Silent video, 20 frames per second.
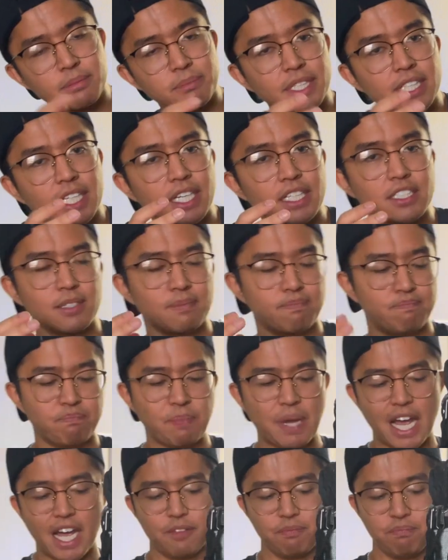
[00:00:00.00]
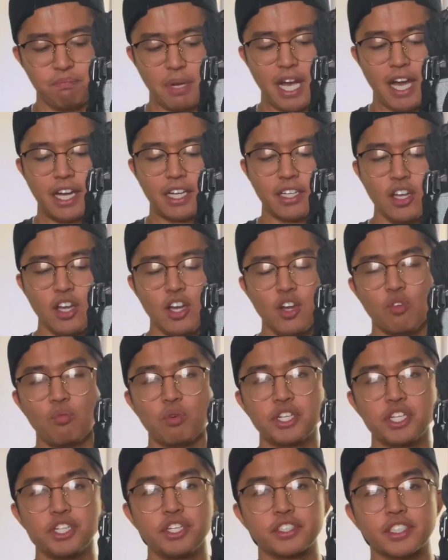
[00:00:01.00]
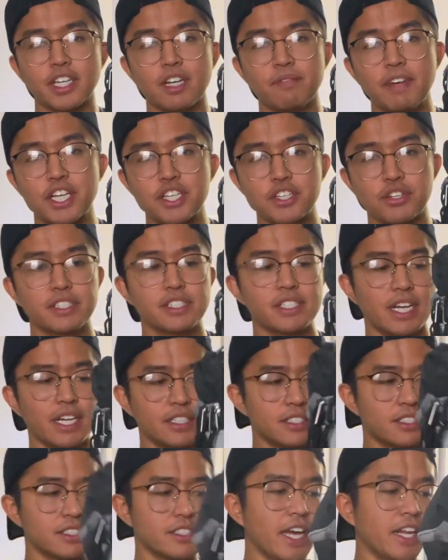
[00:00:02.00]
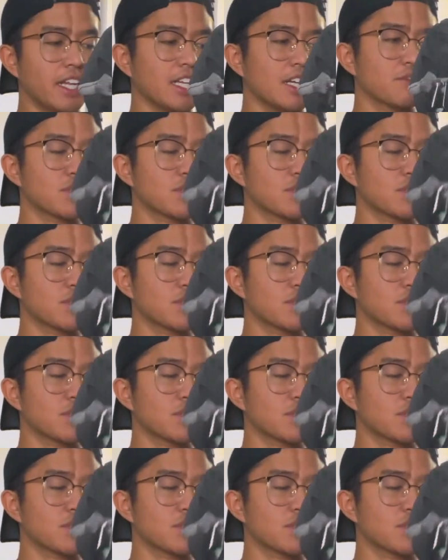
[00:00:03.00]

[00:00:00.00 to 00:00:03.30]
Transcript: mean that it's a bad bag, but you just gotta make sure is that it's standing up